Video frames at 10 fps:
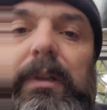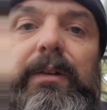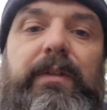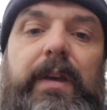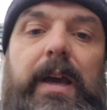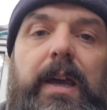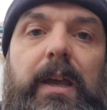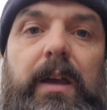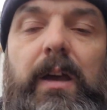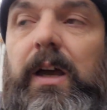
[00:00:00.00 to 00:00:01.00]
leave it there,
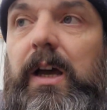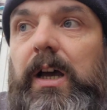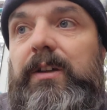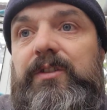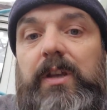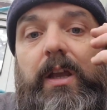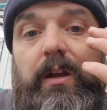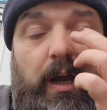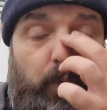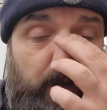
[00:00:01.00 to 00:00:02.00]
and
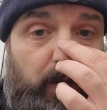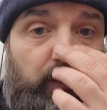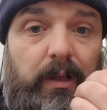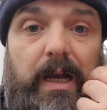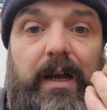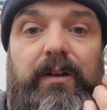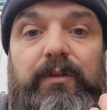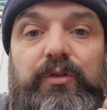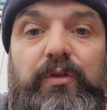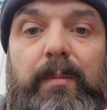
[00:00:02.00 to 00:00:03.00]
I will
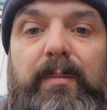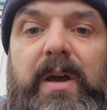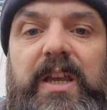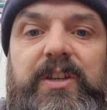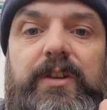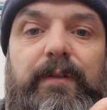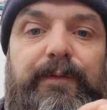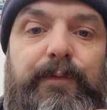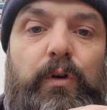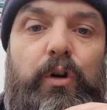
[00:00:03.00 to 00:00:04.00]
try my best
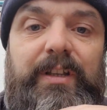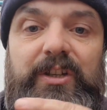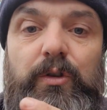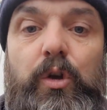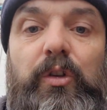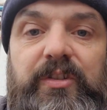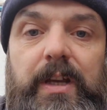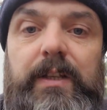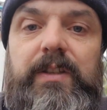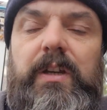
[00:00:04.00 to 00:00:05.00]
for additional
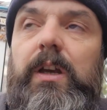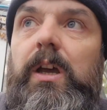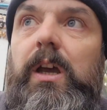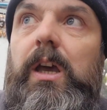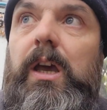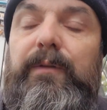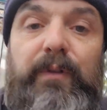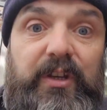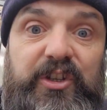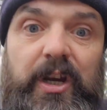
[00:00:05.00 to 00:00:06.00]
content for
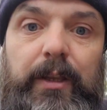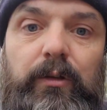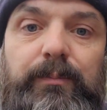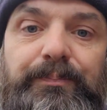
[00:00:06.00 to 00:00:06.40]
this channel.